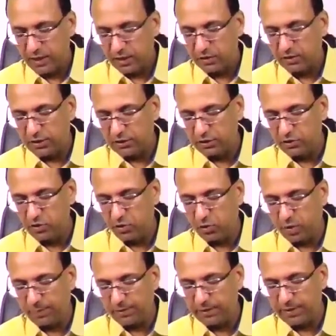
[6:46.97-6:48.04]
This
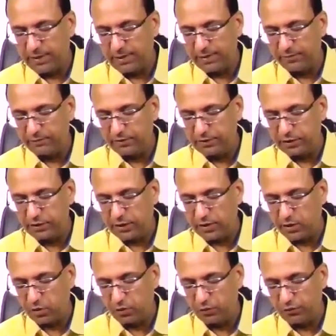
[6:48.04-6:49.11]
neuroepithelium, which is at
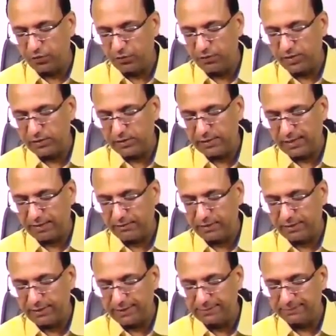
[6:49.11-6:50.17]
the roof of nasal
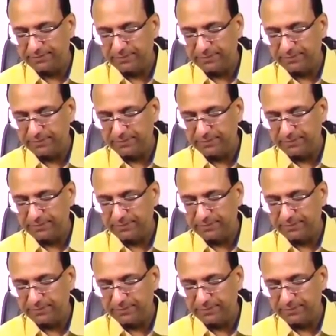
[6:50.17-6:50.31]
cavity,